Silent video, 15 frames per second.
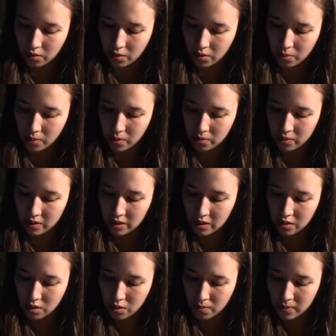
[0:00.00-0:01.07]
you won't see
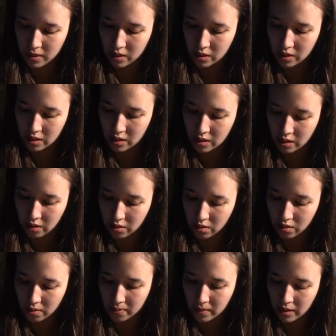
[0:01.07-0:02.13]
too much detail
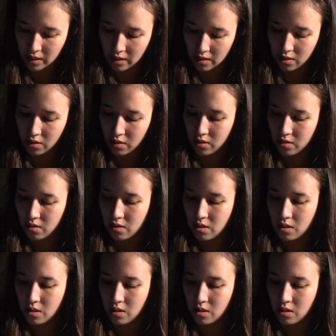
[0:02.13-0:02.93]
on them either.